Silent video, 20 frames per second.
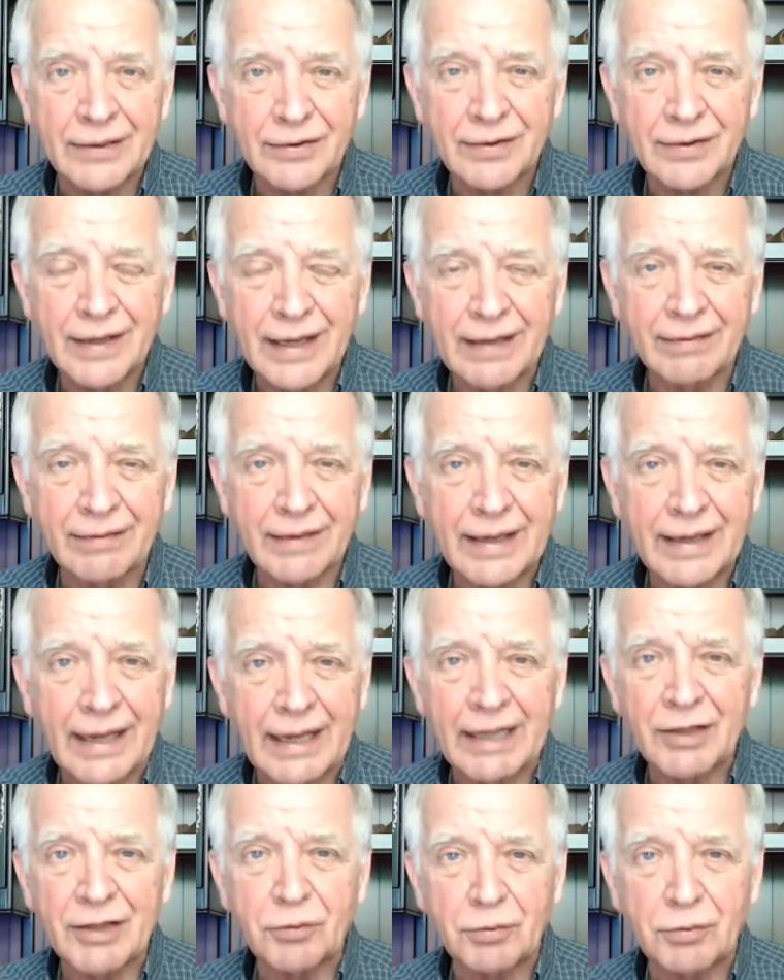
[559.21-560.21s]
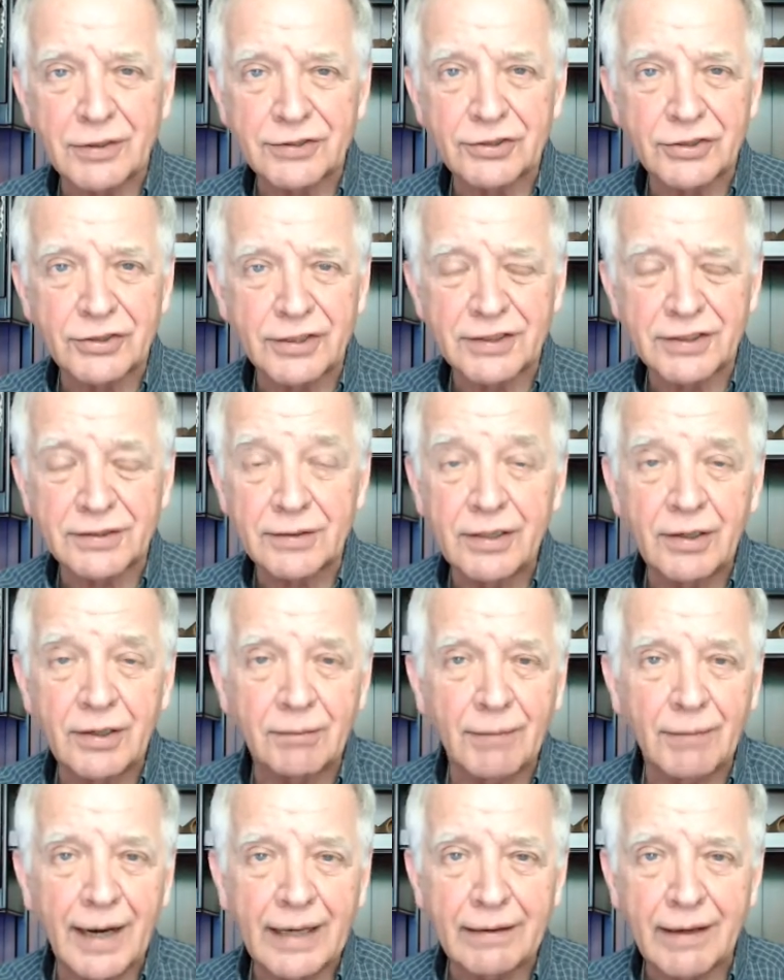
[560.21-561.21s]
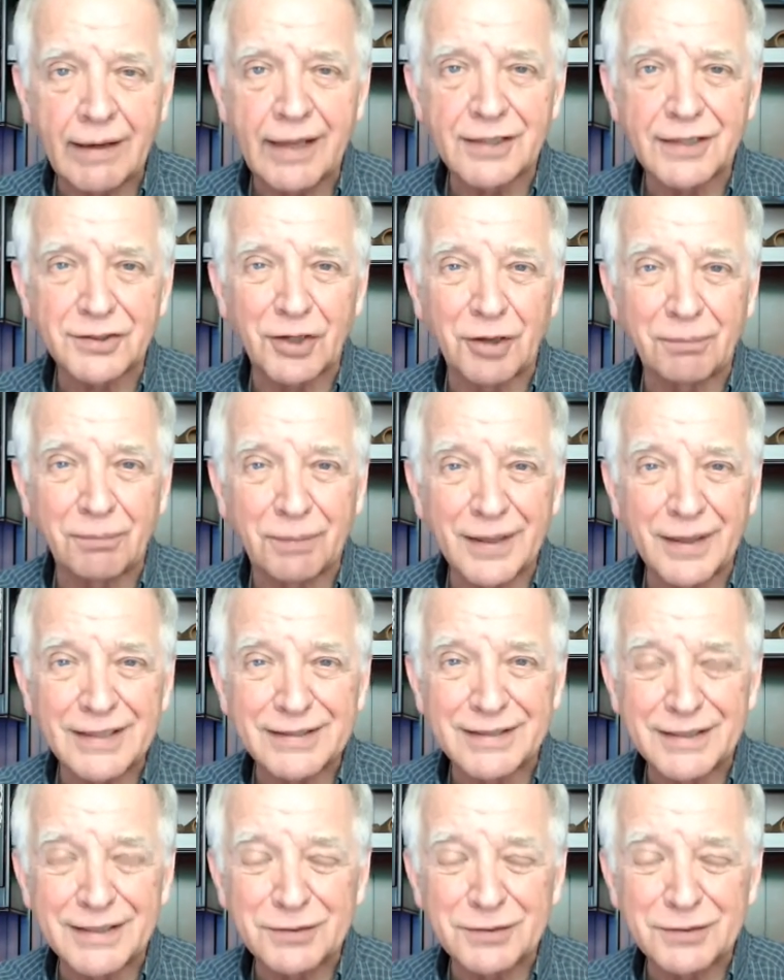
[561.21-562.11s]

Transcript: and the ant was just, you know, minding his own business,